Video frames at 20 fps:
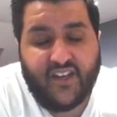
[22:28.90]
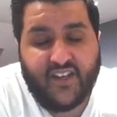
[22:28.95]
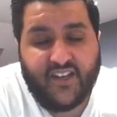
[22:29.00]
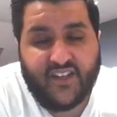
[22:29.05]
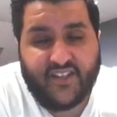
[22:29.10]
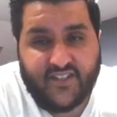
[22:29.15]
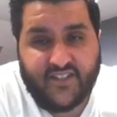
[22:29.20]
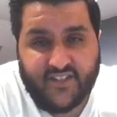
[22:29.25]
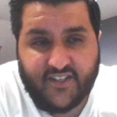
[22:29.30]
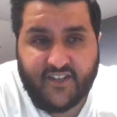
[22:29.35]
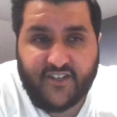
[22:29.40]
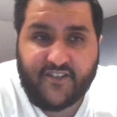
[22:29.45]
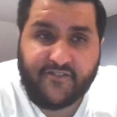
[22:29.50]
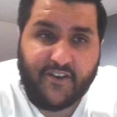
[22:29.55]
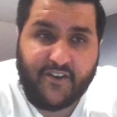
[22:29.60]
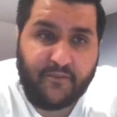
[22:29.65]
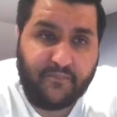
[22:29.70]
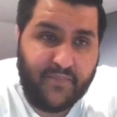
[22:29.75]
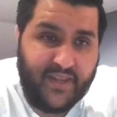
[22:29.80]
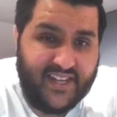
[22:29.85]
concerned
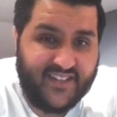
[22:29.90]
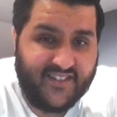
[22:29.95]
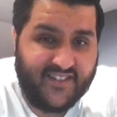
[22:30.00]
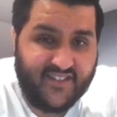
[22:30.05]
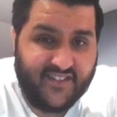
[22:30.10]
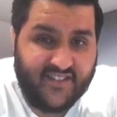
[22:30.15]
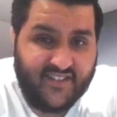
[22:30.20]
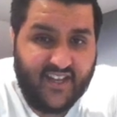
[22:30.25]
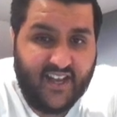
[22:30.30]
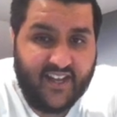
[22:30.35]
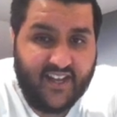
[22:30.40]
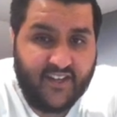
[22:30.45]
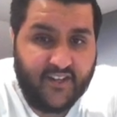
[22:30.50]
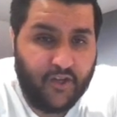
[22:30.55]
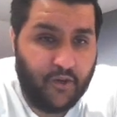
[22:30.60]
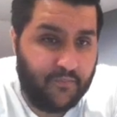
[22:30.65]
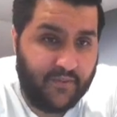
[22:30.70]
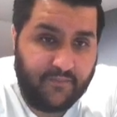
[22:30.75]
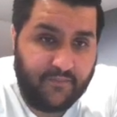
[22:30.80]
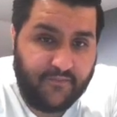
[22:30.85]
around minutes and
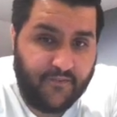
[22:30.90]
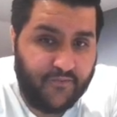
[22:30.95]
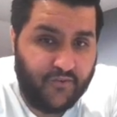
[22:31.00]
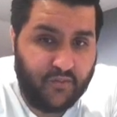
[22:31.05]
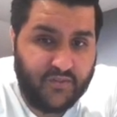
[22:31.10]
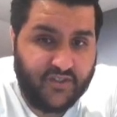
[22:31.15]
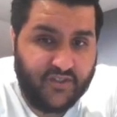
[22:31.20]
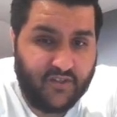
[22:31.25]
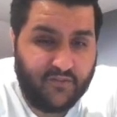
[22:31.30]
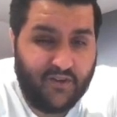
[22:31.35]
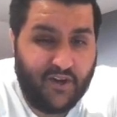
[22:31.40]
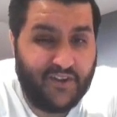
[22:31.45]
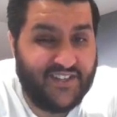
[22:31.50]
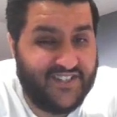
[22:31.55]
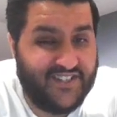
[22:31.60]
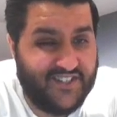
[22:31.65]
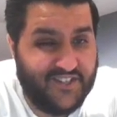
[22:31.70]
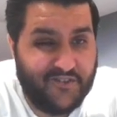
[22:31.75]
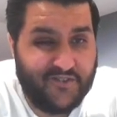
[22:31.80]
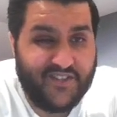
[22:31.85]
not being performing so well, he's
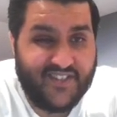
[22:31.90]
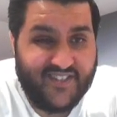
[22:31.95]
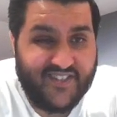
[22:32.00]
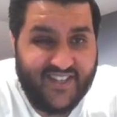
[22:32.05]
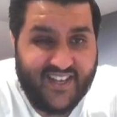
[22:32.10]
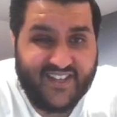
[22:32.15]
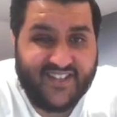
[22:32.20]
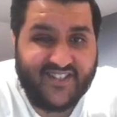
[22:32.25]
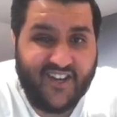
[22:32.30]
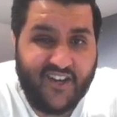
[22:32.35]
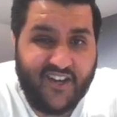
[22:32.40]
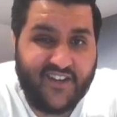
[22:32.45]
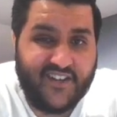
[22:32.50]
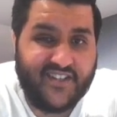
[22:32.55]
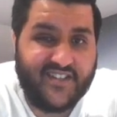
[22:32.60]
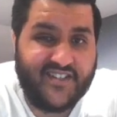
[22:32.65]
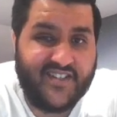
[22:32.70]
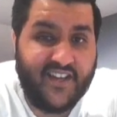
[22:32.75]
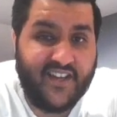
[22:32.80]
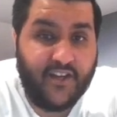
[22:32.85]
still the 6th
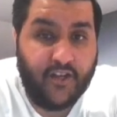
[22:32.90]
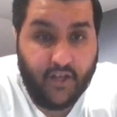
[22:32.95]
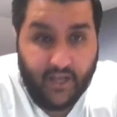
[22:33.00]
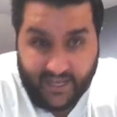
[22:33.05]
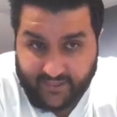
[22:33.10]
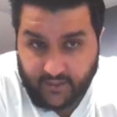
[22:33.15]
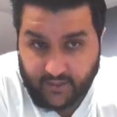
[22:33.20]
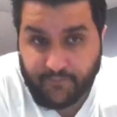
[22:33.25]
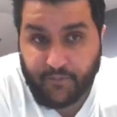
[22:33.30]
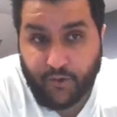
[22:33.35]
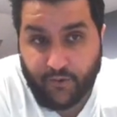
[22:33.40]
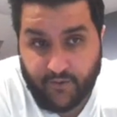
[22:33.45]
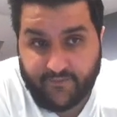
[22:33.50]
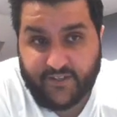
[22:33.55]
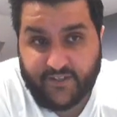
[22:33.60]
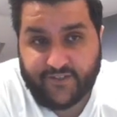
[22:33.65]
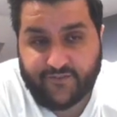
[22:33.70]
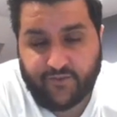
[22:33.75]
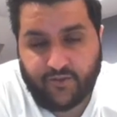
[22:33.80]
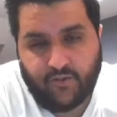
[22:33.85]
highest at the point of
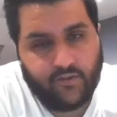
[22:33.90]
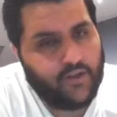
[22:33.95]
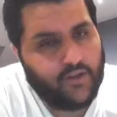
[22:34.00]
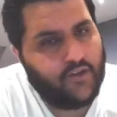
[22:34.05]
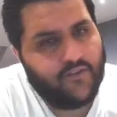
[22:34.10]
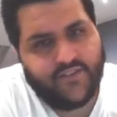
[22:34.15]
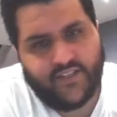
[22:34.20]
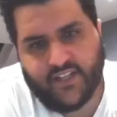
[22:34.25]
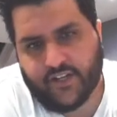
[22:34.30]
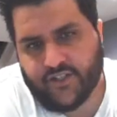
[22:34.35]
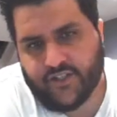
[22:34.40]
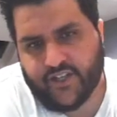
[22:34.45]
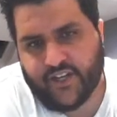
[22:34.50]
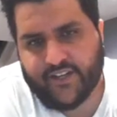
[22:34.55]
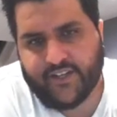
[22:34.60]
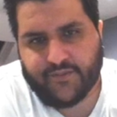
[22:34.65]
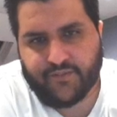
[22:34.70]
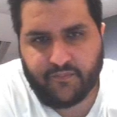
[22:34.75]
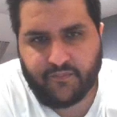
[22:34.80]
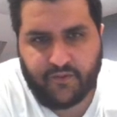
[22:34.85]
this recording. Obviously that'll
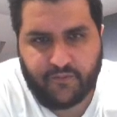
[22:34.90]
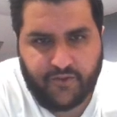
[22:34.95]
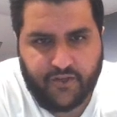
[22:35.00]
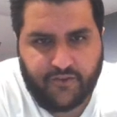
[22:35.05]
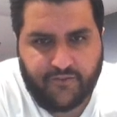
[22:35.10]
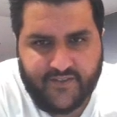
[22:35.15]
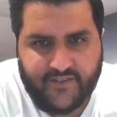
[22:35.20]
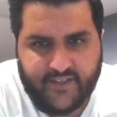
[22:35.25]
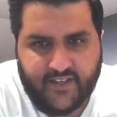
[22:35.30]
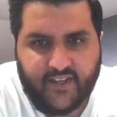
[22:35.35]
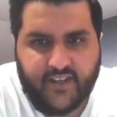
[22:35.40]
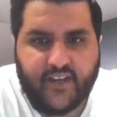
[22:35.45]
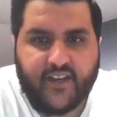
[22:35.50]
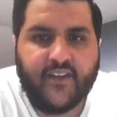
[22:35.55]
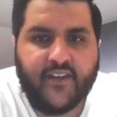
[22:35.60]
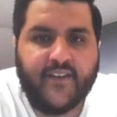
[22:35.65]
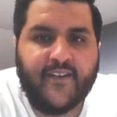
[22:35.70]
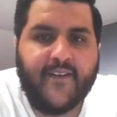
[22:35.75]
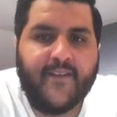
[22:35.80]
change probably when you've seen it.